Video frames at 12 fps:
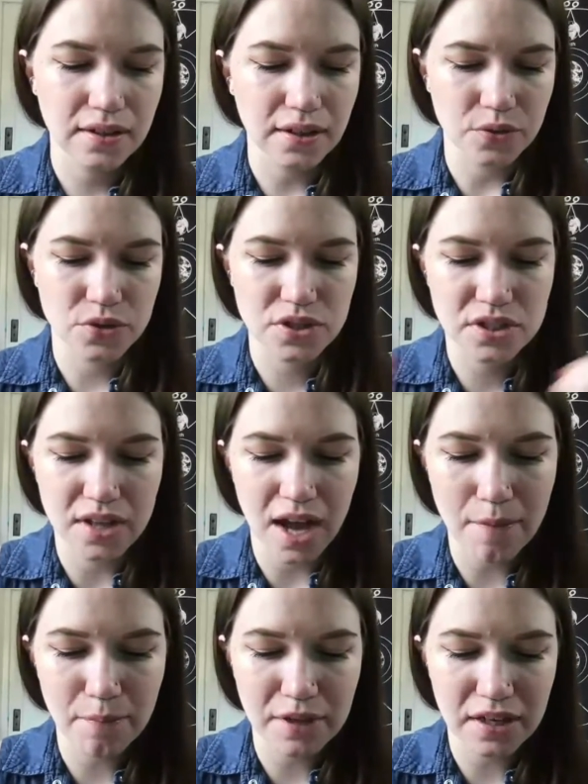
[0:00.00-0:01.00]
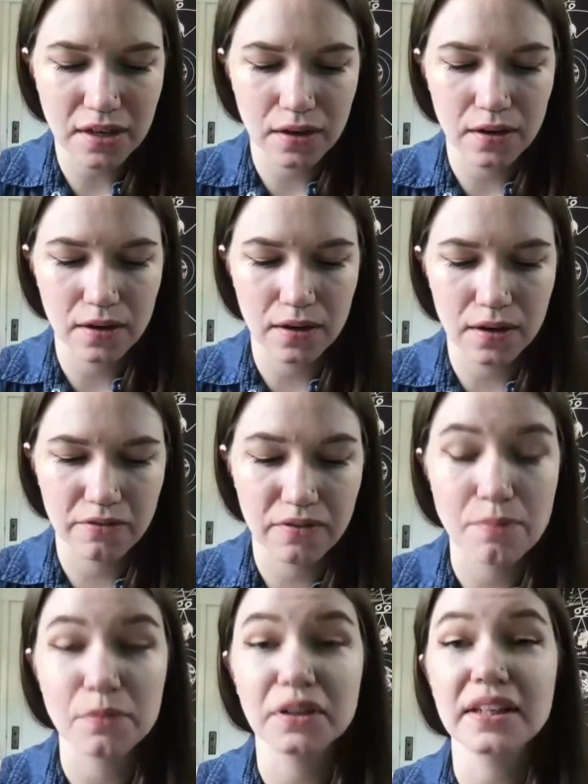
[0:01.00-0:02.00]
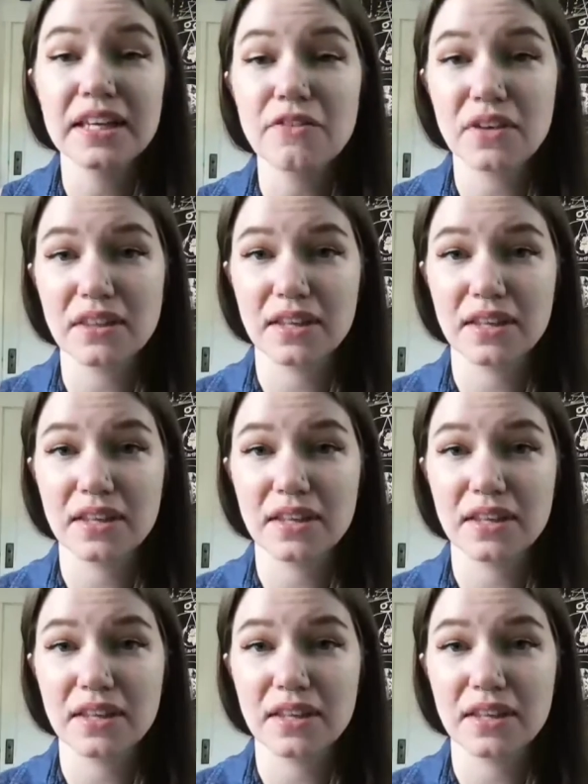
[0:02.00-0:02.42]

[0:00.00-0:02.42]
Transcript: stopping her from believing